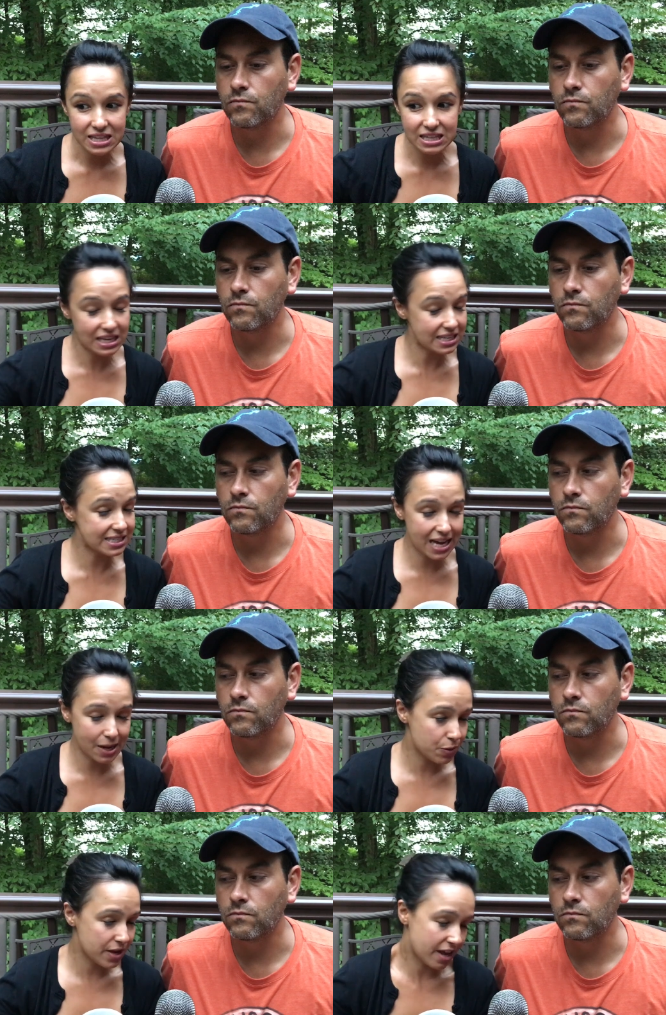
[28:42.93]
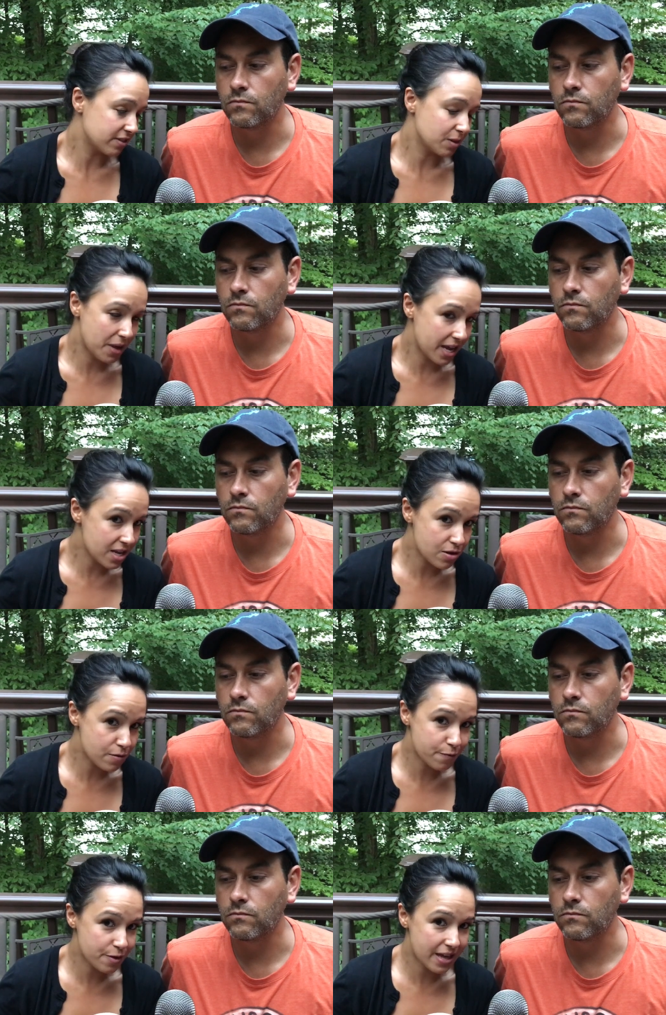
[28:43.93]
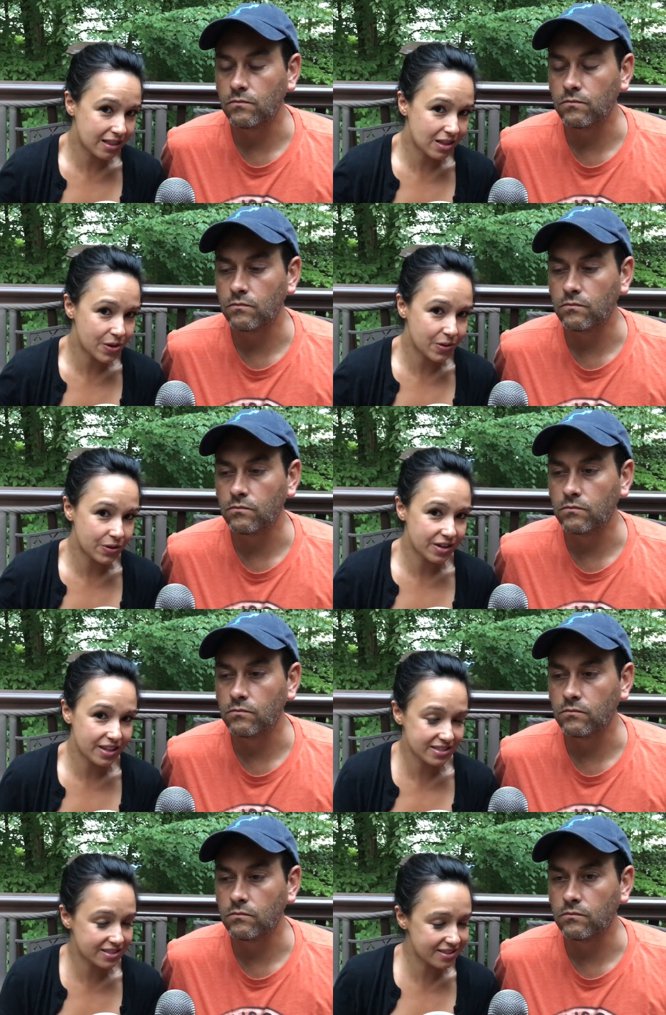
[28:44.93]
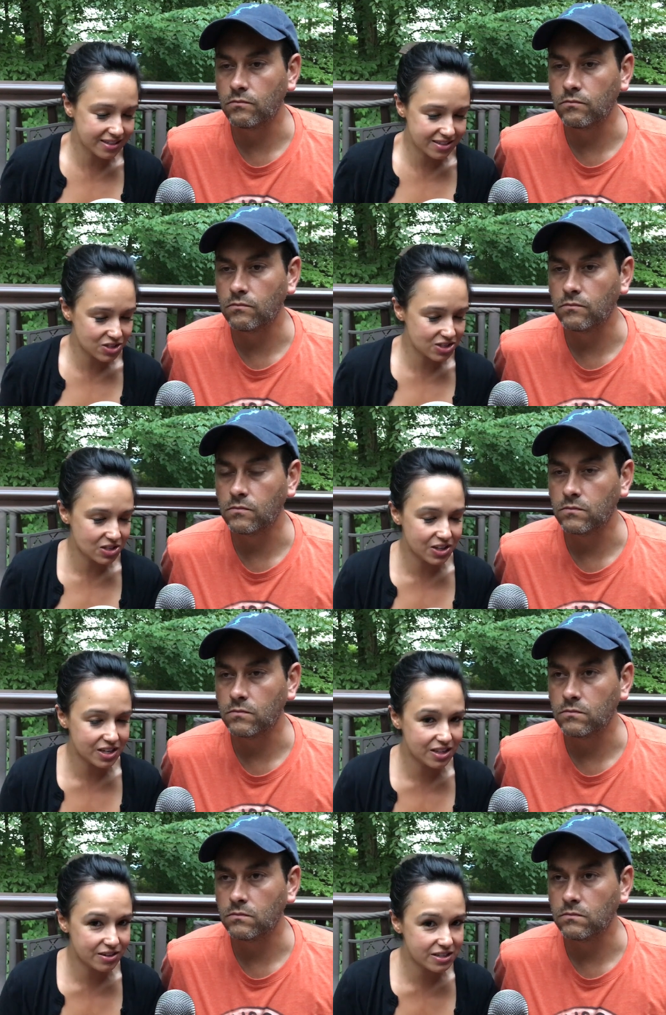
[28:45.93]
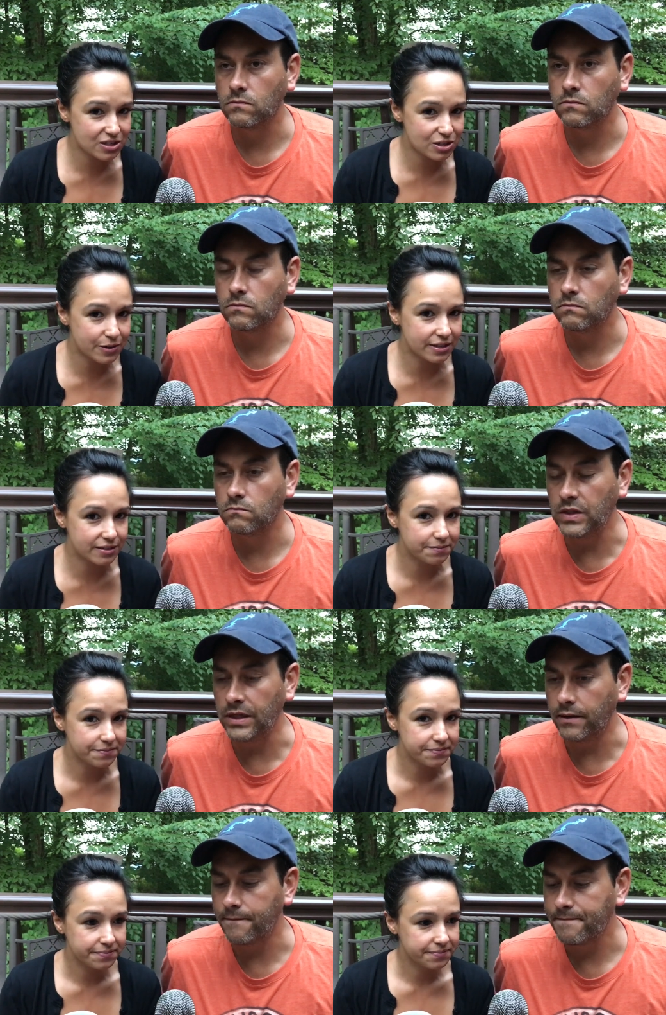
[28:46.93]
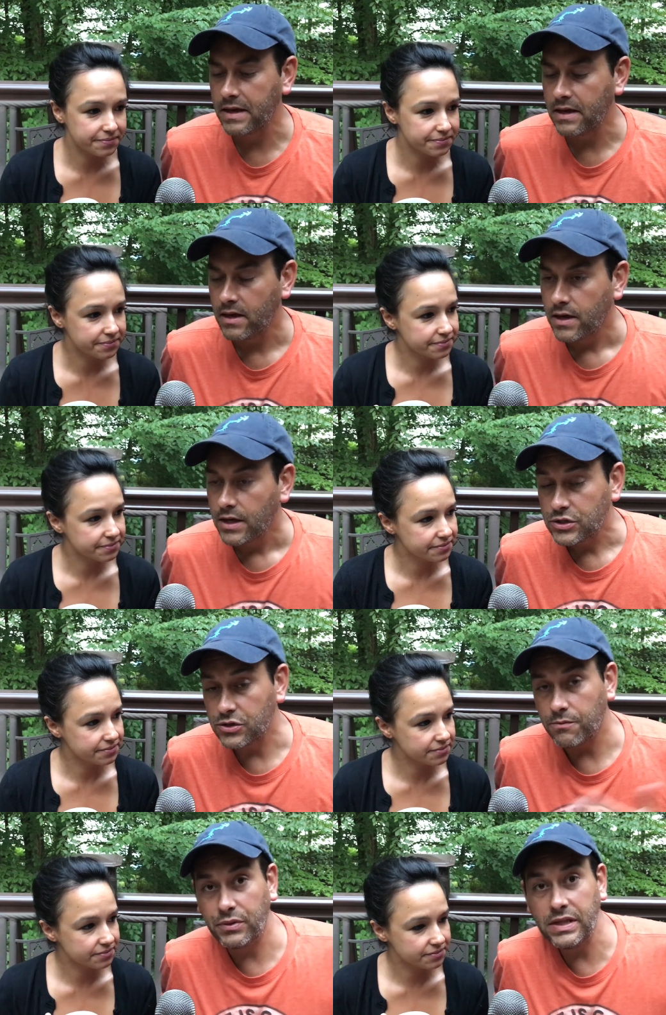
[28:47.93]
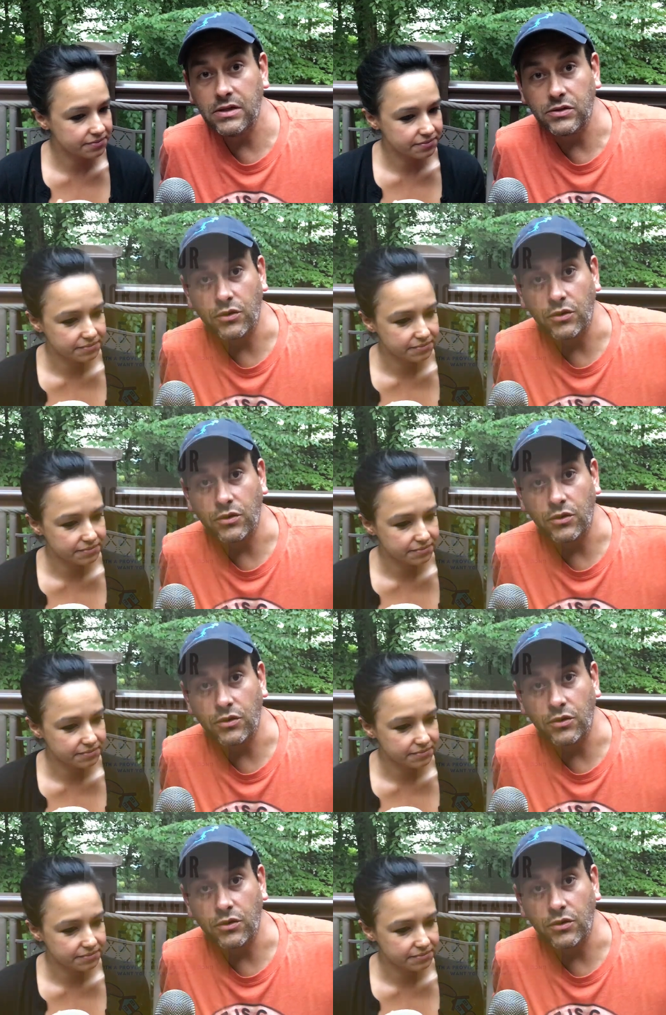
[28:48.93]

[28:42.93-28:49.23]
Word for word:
Speaker 1: the less time we have to pay you for that loan. That's, that's just all it, there is to it.
Speaker 2: Yeah. So please